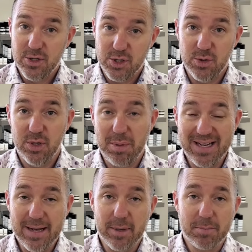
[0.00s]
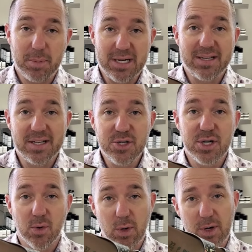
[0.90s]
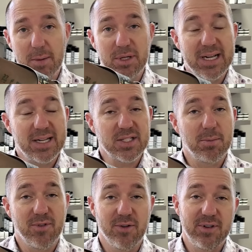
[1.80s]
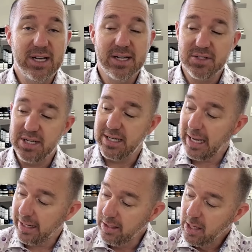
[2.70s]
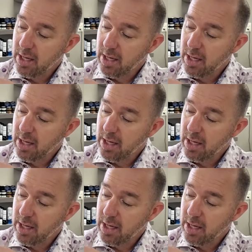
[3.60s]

due to the pandemic, but this year we were able to get some of our vegans in again.